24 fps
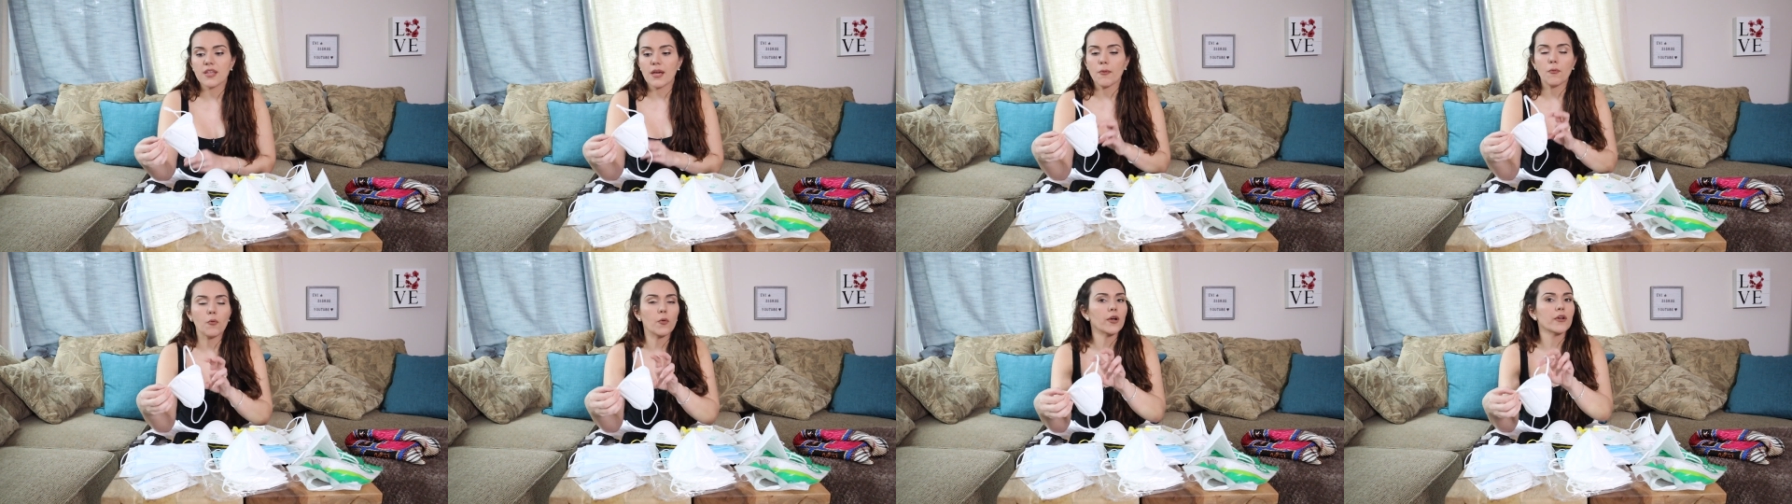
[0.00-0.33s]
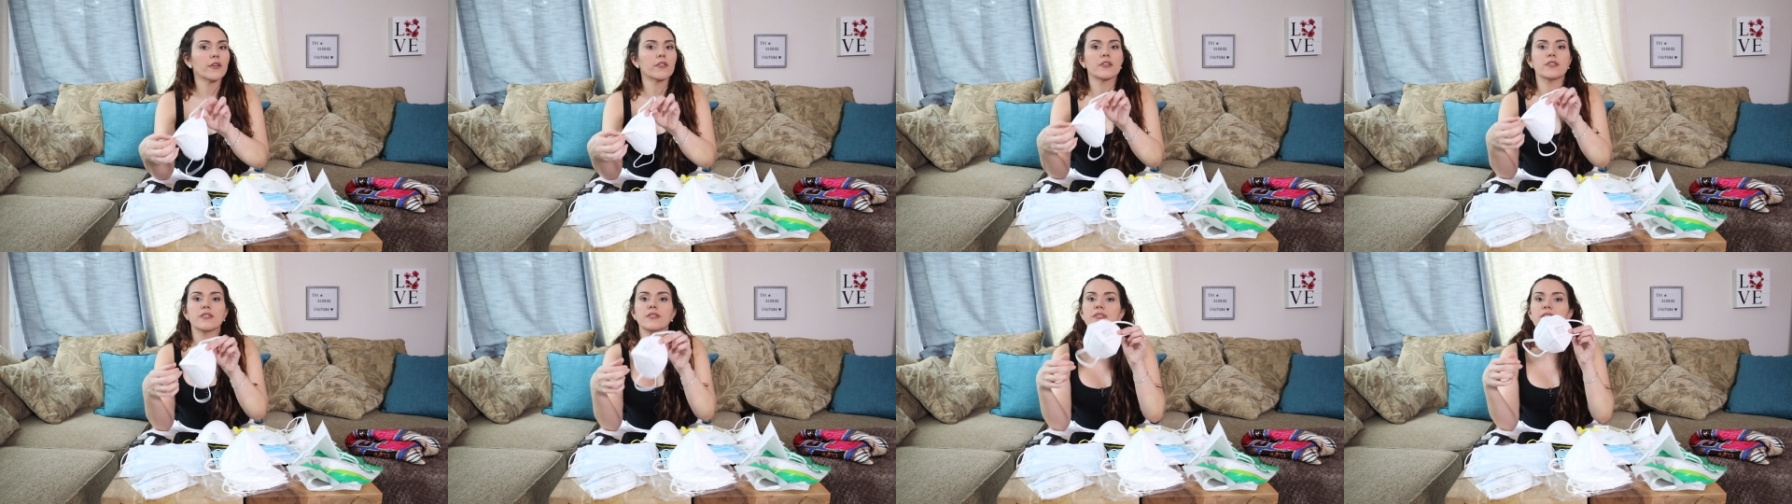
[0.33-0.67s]
they
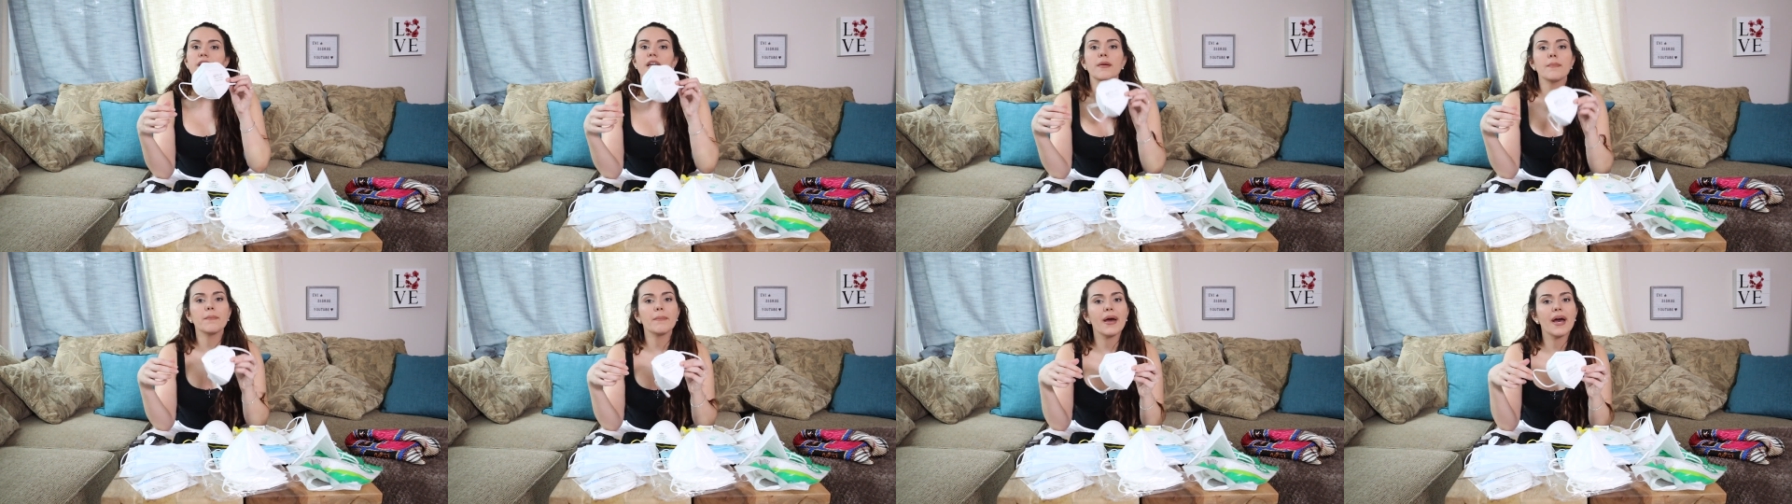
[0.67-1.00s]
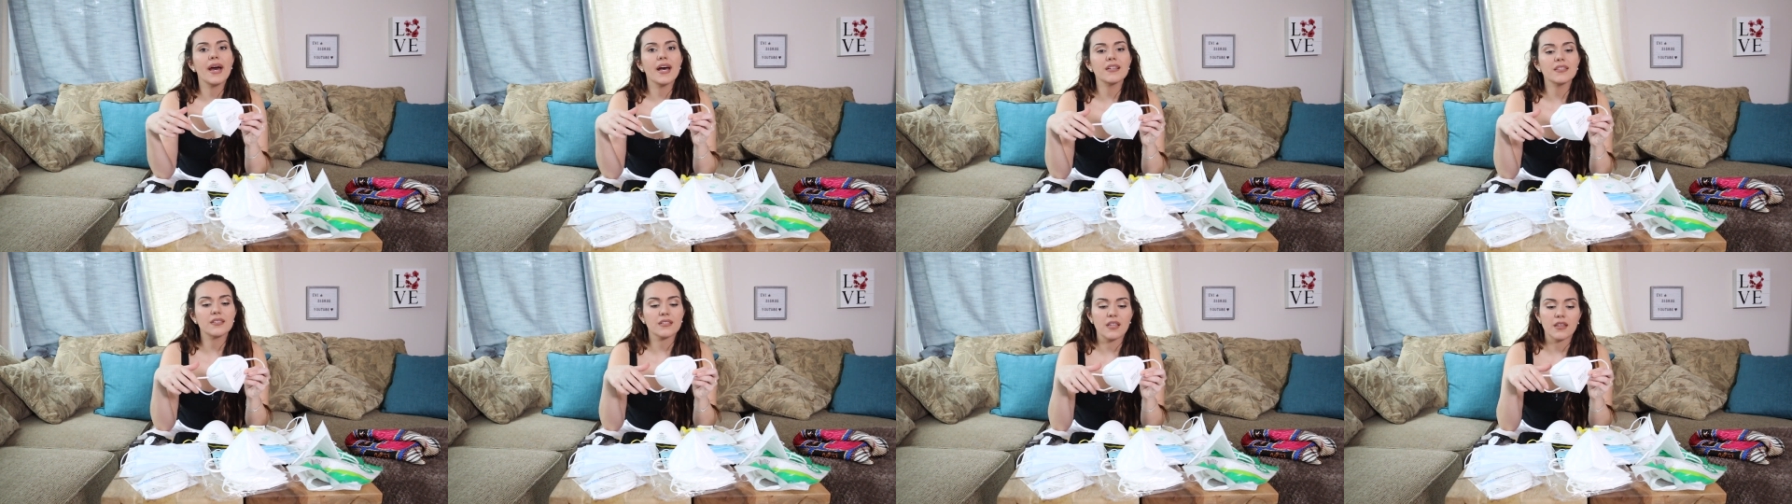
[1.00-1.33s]
wear the same
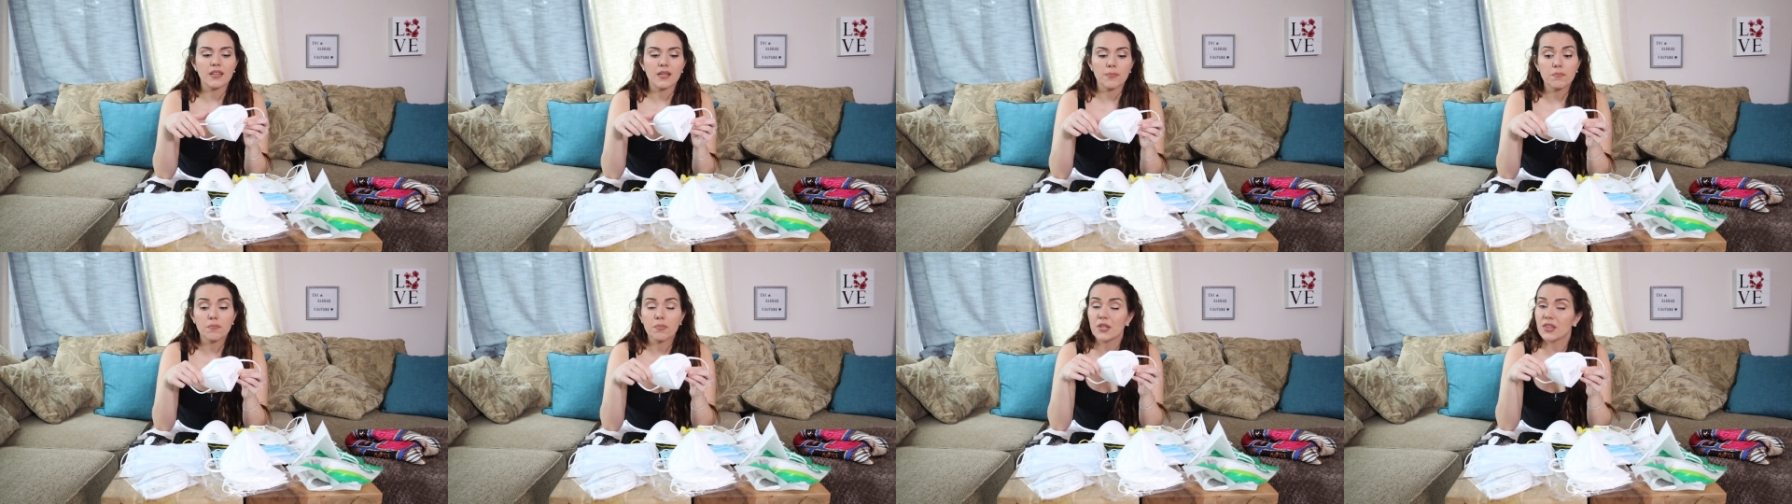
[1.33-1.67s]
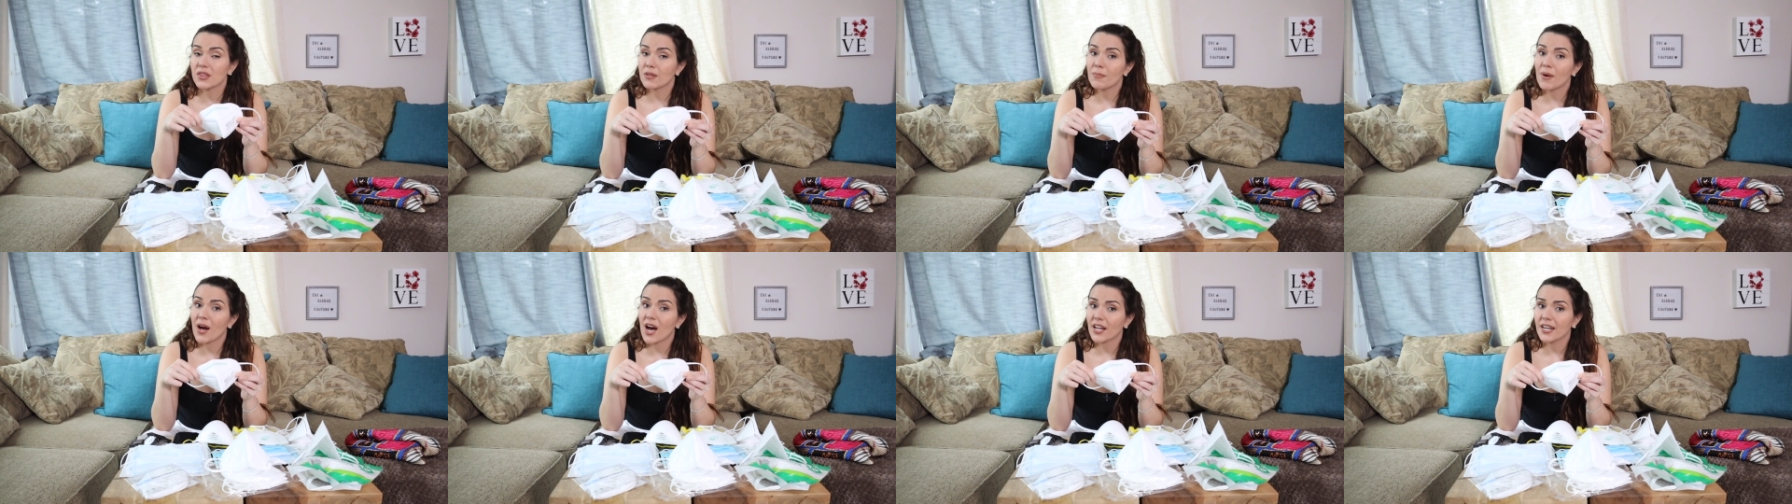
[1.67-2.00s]
mask and they
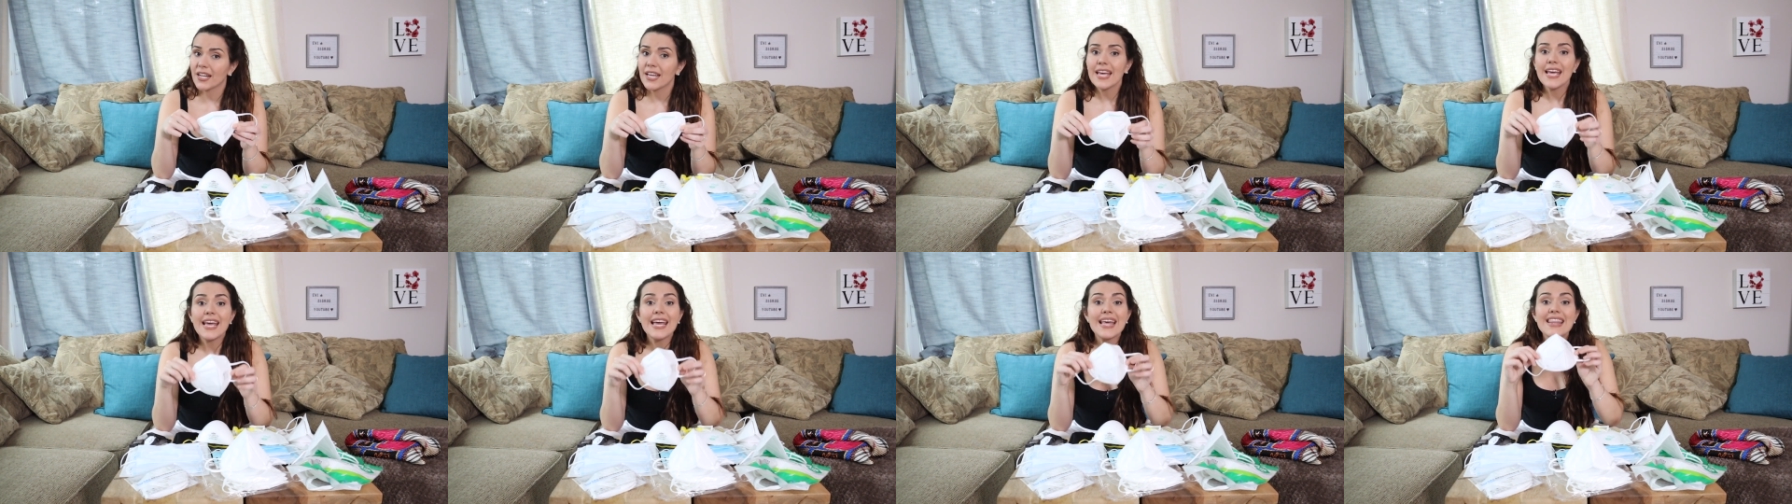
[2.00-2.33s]
put them on.